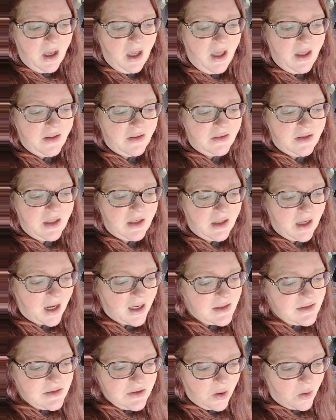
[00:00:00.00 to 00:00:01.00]
And then
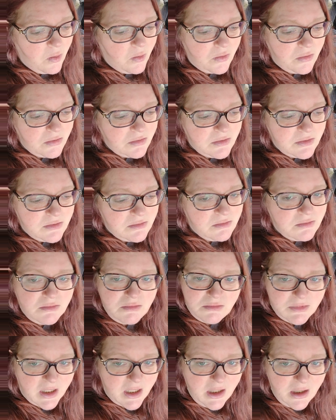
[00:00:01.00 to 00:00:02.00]
I don't
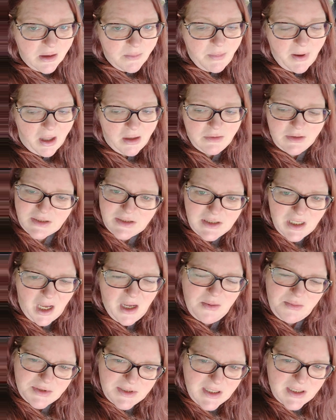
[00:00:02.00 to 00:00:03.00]
think about the
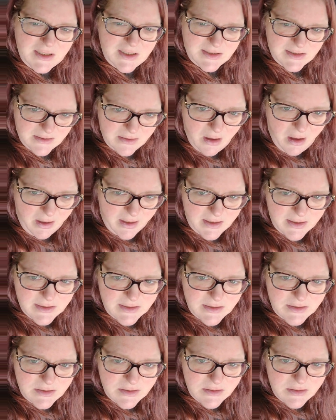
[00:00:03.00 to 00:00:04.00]
times that he's
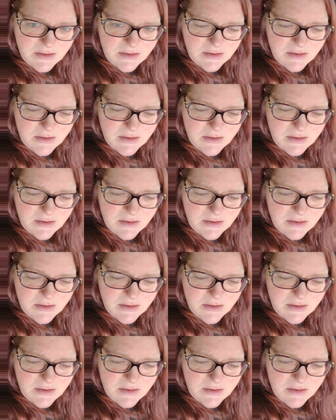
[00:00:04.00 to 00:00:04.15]
nice.